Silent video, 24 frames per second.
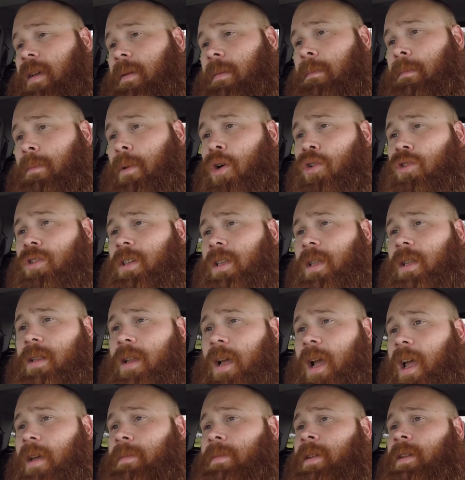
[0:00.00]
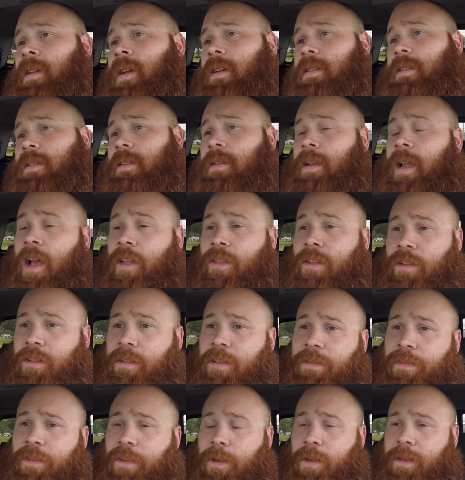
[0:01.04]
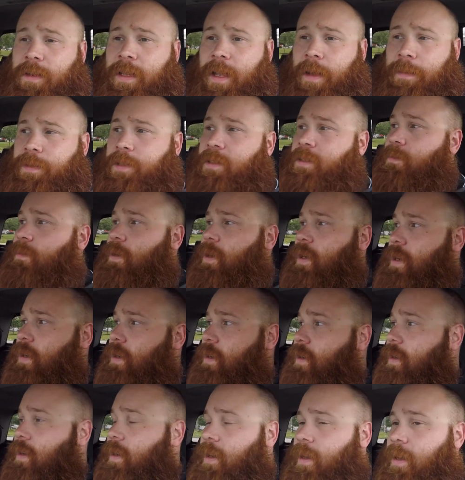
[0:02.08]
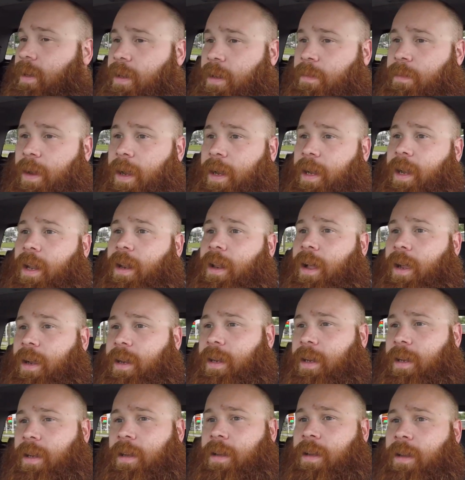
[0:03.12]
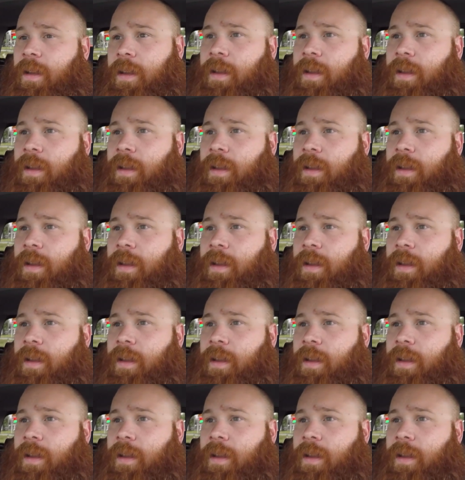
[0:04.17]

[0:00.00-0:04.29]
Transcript: Most of the time it doesn't. Now there's a few exceptions where you might get lucky,